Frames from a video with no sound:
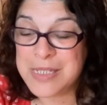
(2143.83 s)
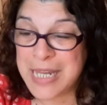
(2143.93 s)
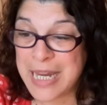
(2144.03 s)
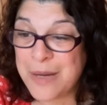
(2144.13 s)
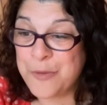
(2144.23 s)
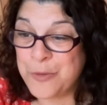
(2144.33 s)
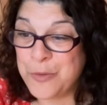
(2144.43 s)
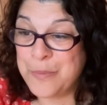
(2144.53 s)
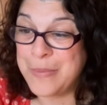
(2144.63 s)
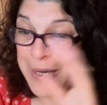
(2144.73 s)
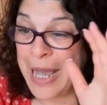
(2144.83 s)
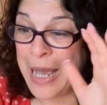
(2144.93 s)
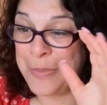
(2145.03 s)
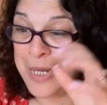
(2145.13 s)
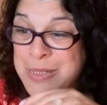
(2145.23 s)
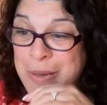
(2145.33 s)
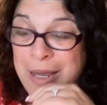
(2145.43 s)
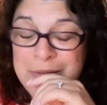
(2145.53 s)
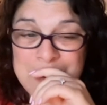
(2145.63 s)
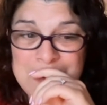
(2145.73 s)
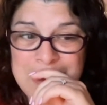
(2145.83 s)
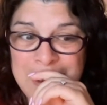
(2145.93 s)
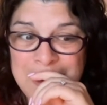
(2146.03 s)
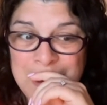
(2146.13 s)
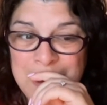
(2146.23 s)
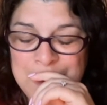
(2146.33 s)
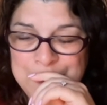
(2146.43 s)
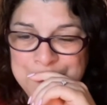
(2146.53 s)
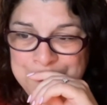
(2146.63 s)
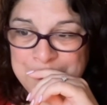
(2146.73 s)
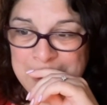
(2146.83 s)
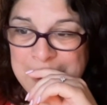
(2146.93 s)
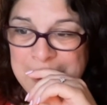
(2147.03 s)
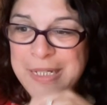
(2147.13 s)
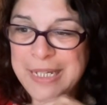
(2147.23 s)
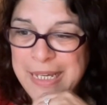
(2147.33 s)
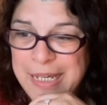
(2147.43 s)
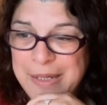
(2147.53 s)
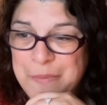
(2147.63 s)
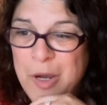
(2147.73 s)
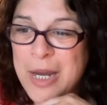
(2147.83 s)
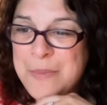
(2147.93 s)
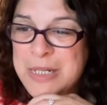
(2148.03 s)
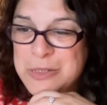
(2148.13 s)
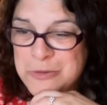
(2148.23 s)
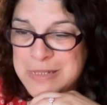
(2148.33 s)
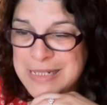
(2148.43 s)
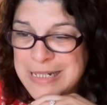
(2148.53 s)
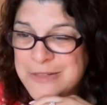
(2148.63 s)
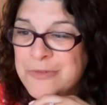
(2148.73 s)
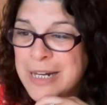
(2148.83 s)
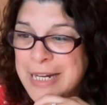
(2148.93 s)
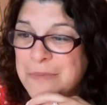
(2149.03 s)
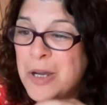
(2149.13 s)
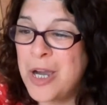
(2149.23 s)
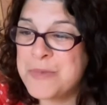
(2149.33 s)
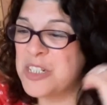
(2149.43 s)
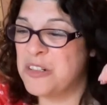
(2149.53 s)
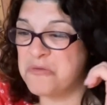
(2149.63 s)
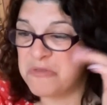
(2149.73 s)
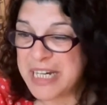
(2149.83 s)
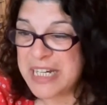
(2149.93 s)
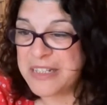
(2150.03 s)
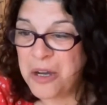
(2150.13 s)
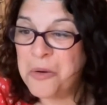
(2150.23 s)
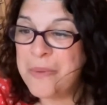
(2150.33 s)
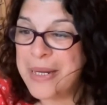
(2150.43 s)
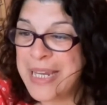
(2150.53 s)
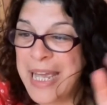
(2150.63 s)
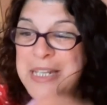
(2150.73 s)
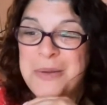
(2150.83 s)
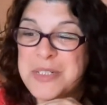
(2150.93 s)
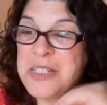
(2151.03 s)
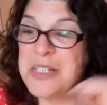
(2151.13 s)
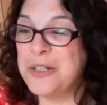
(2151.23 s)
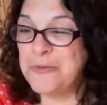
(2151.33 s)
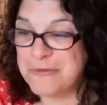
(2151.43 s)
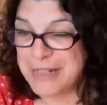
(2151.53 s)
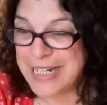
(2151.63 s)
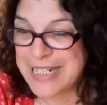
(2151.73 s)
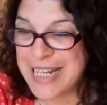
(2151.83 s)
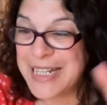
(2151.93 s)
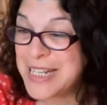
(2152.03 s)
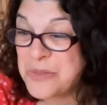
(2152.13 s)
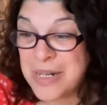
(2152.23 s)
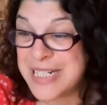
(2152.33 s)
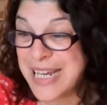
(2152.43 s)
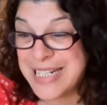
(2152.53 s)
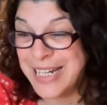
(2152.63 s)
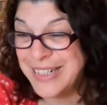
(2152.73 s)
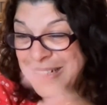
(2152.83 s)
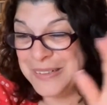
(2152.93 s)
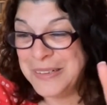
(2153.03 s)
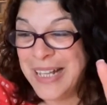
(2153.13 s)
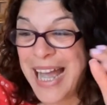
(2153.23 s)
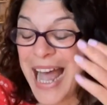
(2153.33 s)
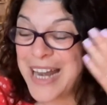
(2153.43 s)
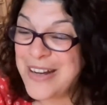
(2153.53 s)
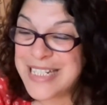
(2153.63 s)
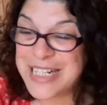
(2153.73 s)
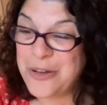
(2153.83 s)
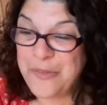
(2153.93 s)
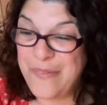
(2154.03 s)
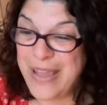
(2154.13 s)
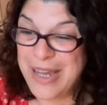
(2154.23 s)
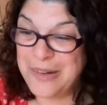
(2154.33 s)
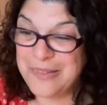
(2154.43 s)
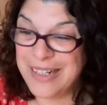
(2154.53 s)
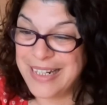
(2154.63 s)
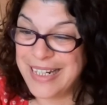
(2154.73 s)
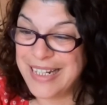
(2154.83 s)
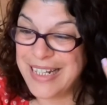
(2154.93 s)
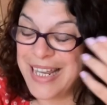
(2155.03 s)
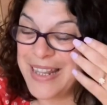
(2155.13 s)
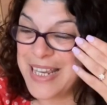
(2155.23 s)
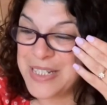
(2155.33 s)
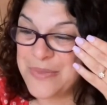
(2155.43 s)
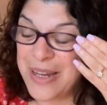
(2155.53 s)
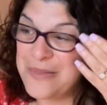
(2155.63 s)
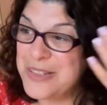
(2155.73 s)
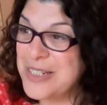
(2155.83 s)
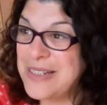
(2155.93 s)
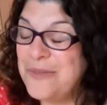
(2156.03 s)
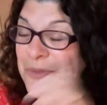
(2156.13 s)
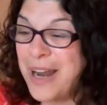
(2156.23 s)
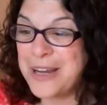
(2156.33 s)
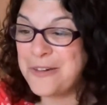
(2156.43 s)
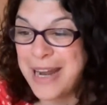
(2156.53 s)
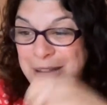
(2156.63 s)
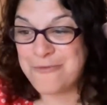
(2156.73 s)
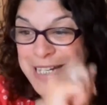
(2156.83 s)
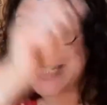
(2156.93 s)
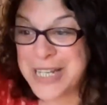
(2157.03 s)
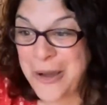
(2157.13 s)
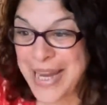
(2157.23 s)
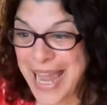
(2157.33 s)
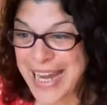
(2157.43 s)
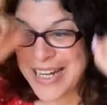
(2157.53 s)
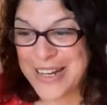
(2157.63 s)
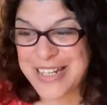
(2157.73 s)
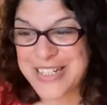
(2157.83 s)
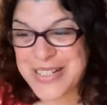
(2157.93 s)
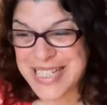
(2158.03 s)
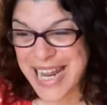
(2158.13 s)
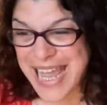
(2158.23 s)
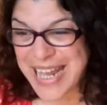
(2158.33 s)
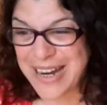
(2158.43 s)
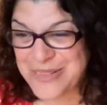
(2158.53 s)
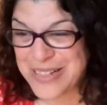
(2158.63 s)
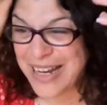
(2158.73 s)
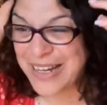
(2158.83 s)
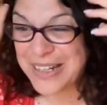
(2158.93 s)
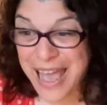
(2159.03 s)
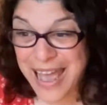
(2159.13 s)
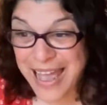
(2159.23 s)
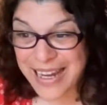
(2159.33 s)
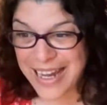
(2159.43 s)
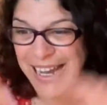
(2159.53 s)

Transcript: Team have all been happy as well. So I was like, yeah, I'm exhausted. Right, I'm just going to read. The whole weekend, I'm just going to read. And that's all I did. And I did not feel like, at the end of it, I was just like, right, great, ready to go again. And then Tuesday hit. And I was like, yay.